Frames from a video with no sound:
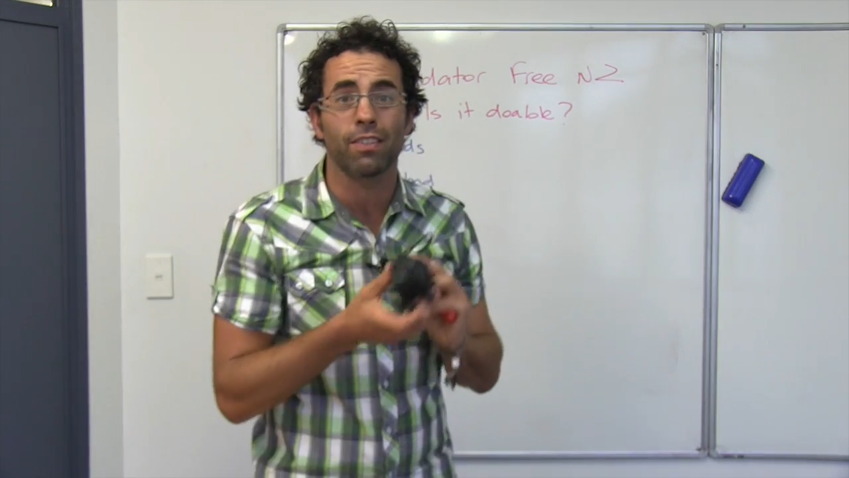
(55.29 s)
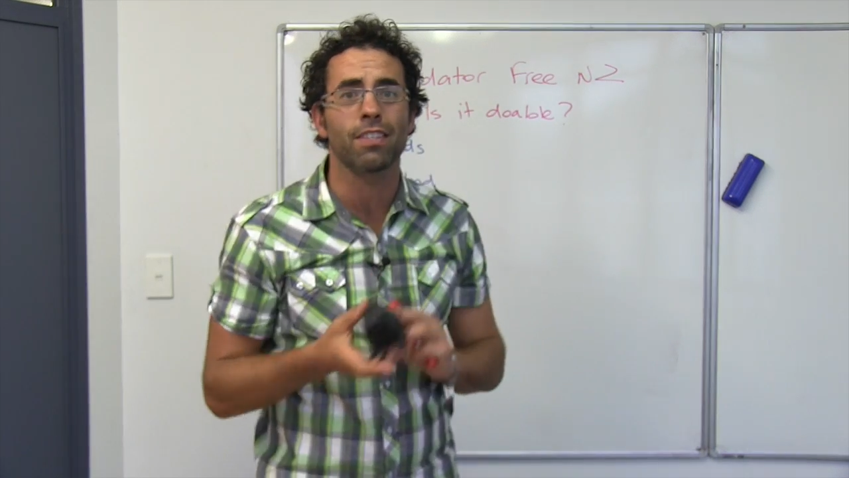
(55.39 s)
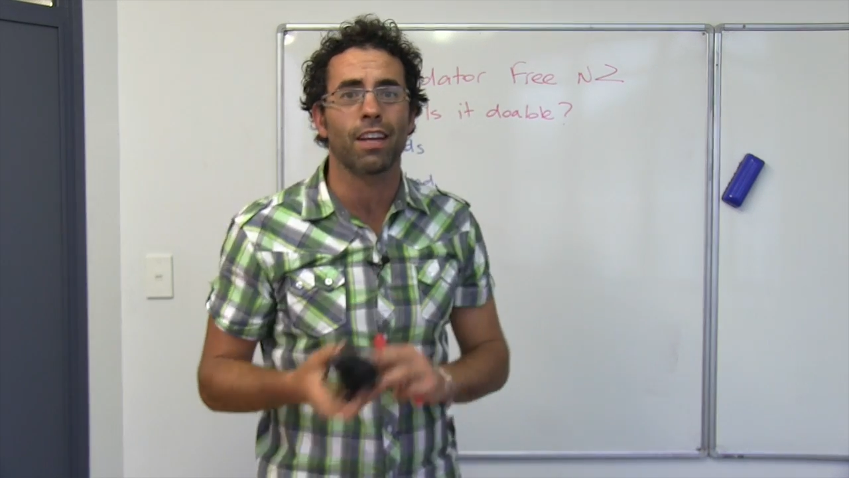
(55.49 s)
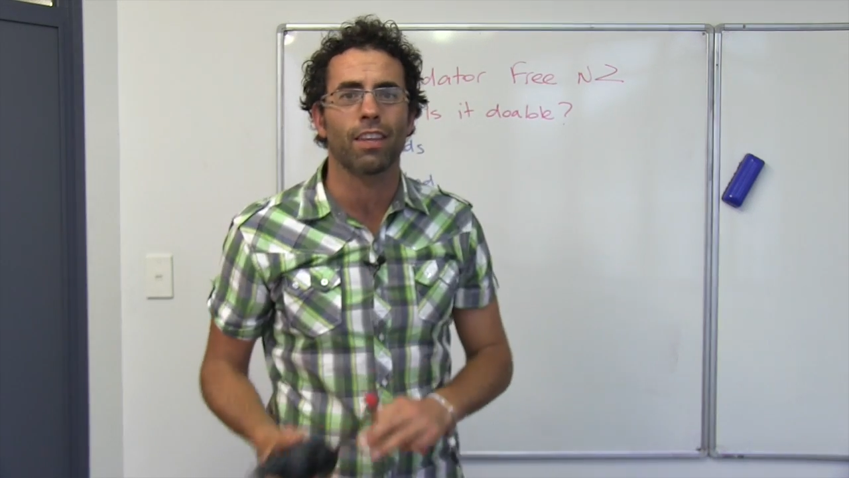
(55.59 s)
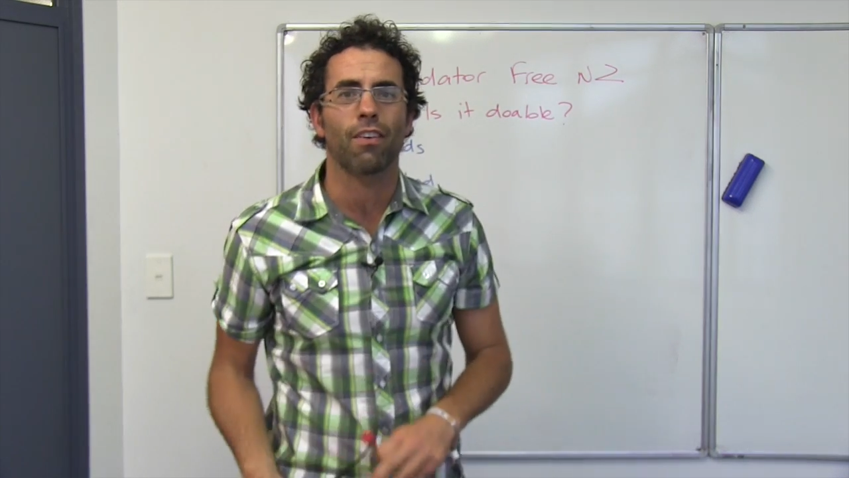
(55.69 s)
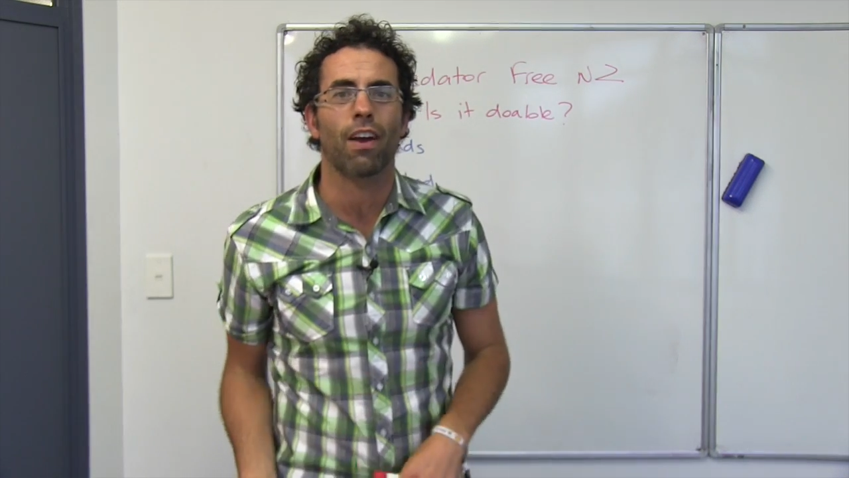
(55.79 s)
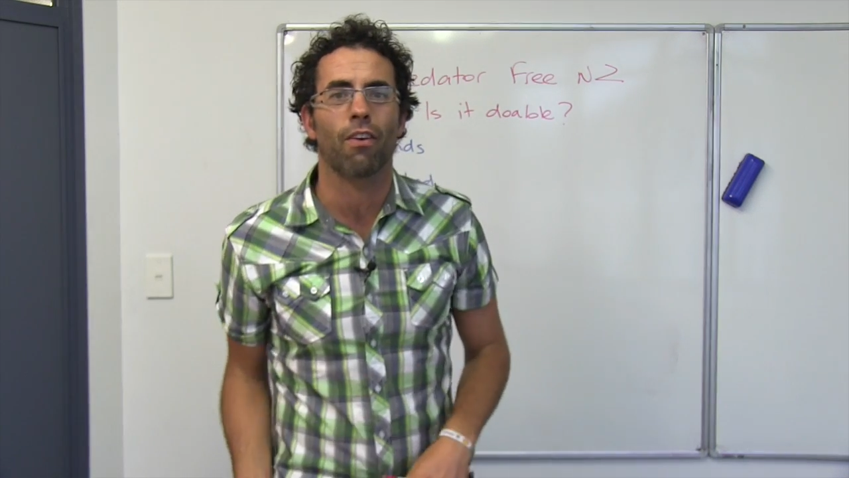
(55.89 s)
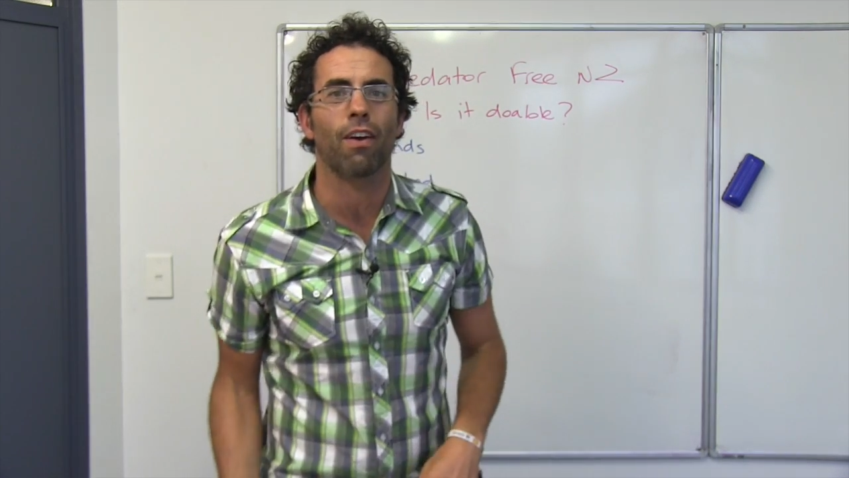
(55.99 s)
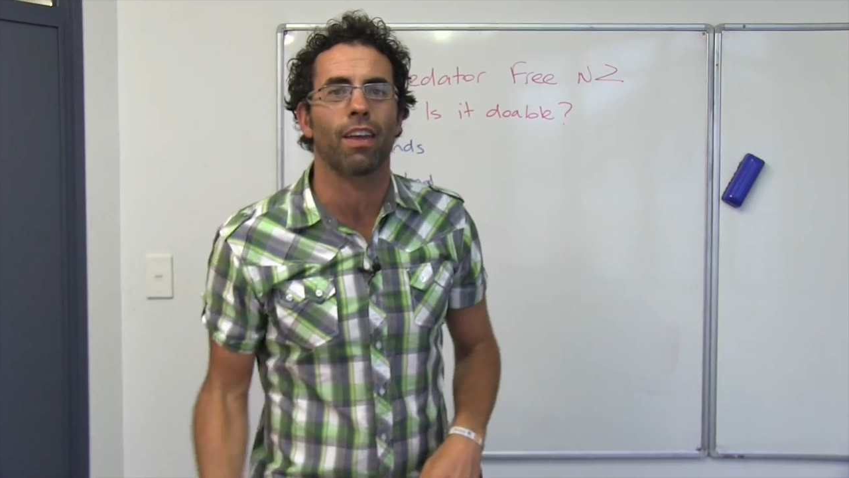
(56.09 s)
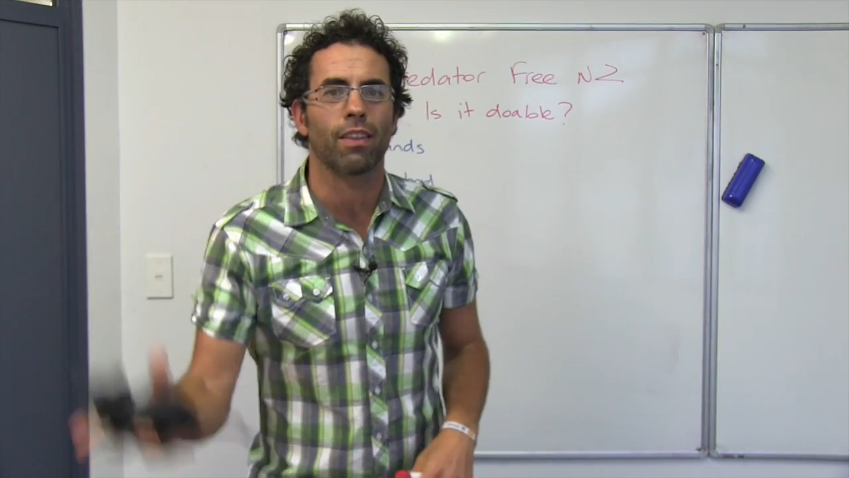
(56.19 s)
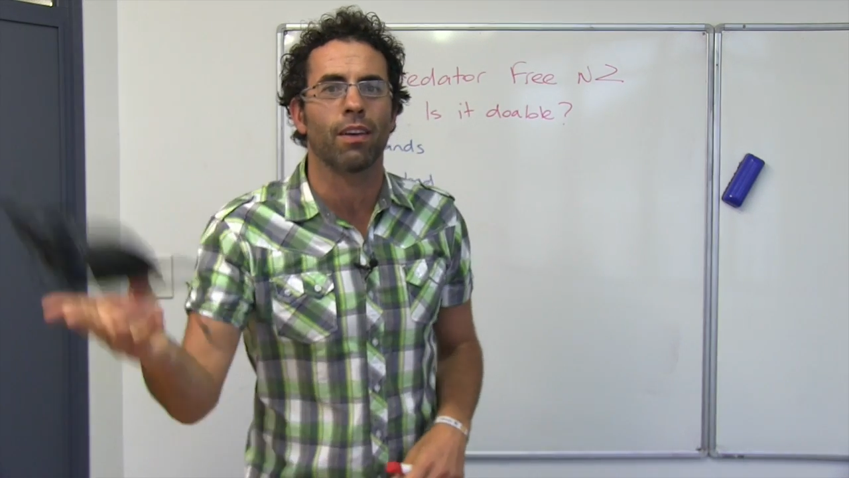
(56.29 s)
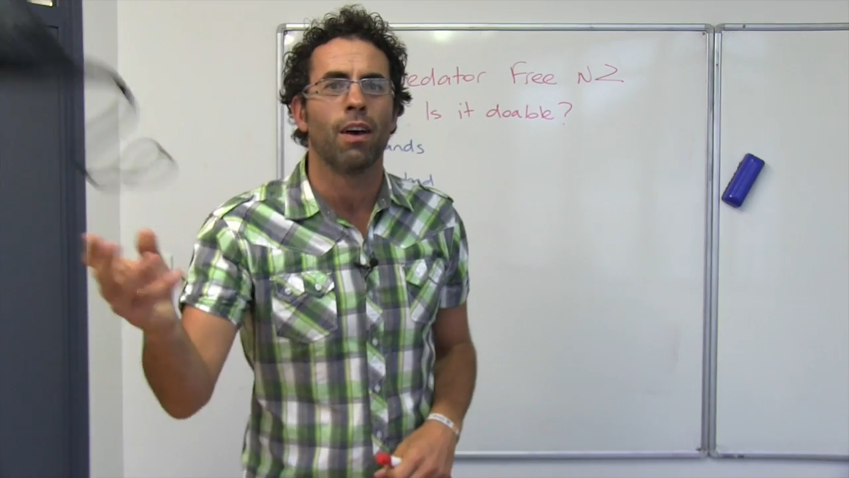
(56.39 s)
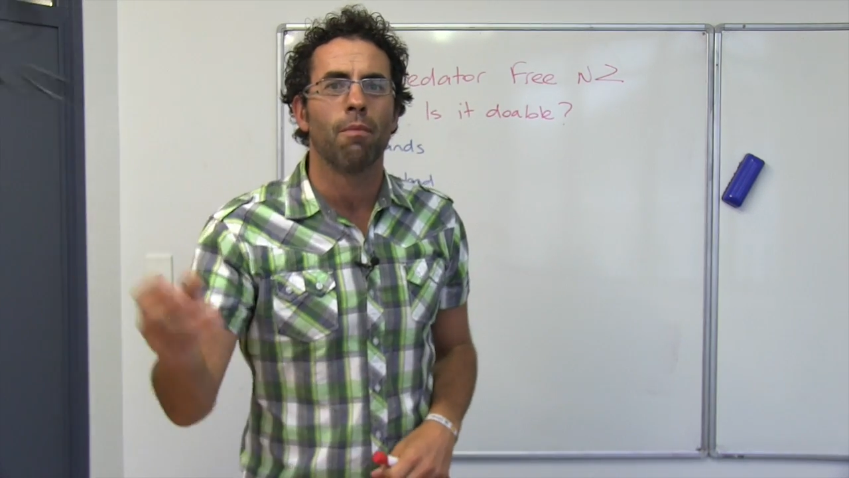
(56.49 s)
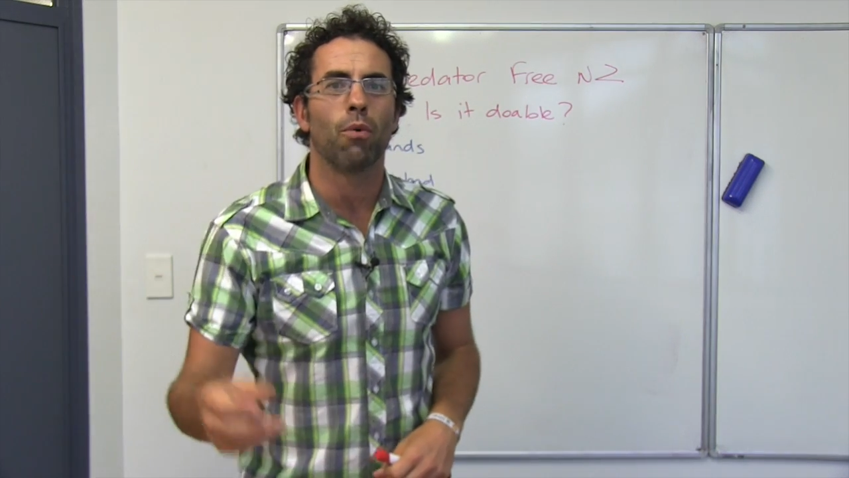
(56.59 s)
just like there are around the